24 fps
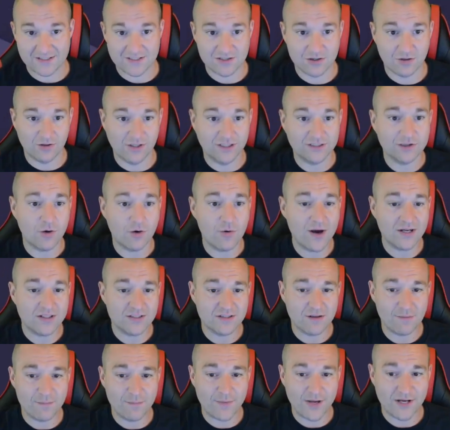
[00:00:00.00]
So let's go ahead
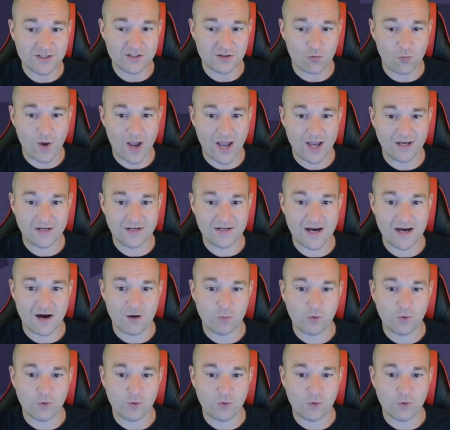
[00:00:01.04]
to the magic wagon now.